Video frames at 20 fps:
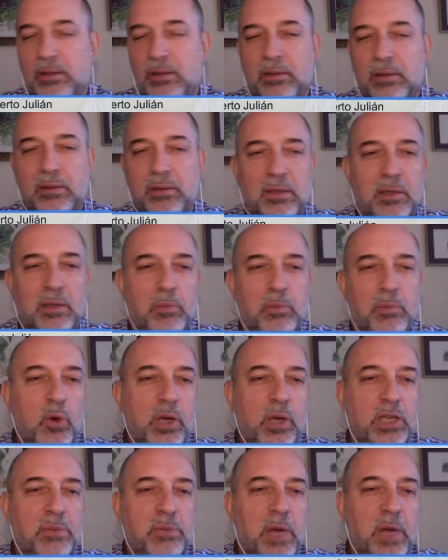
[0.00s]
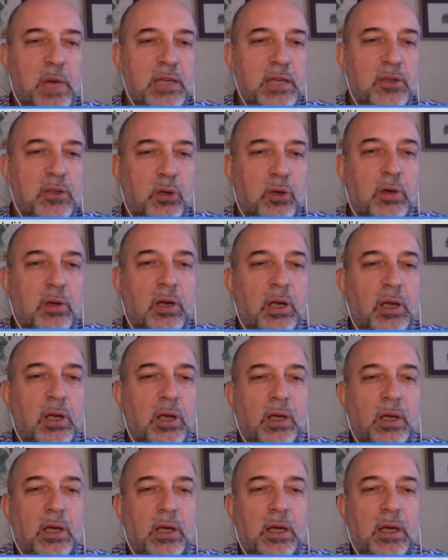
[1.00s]
MOOC is based on
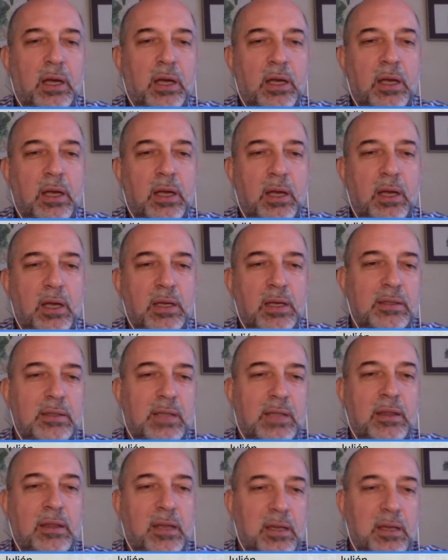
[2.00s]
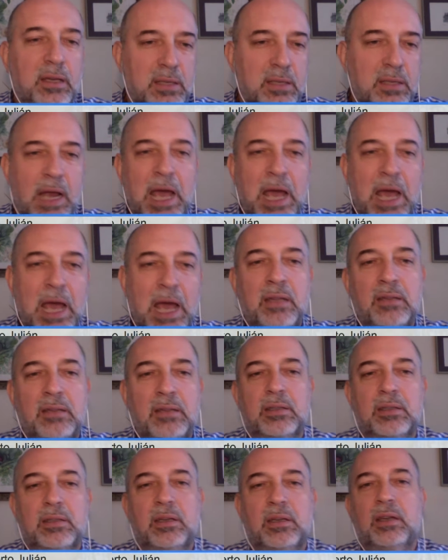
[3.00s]
static slides,
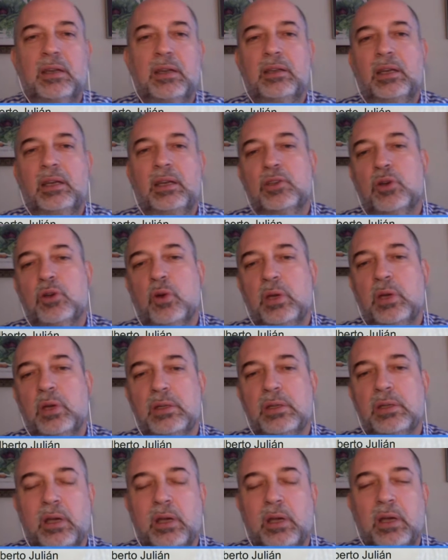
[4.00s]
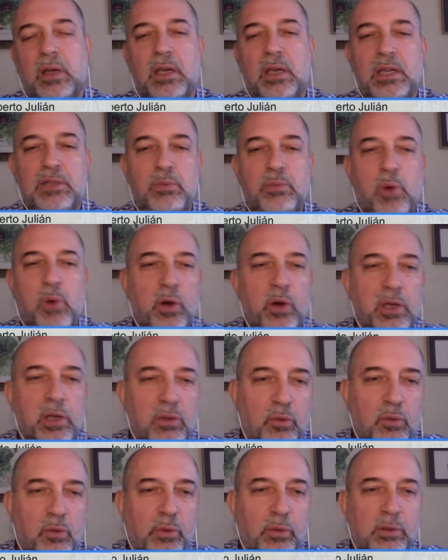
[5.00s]
and so it's boring to
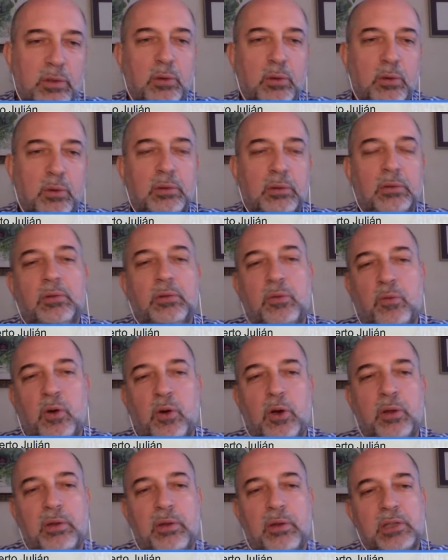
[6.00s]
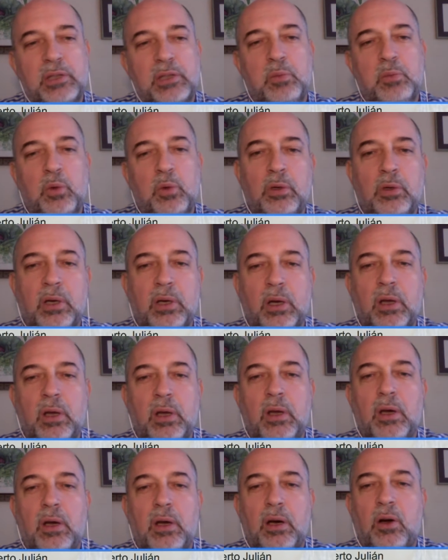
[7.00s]
follow this MOOC.
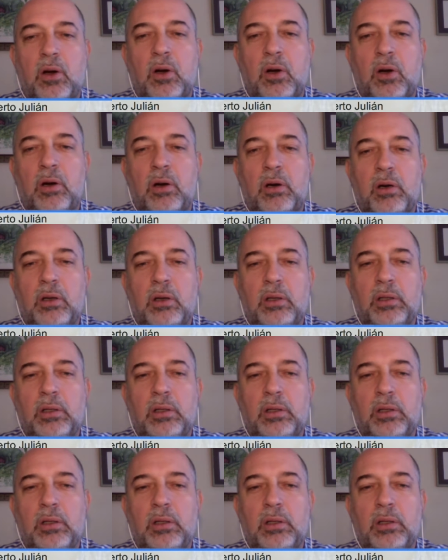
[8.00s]
Or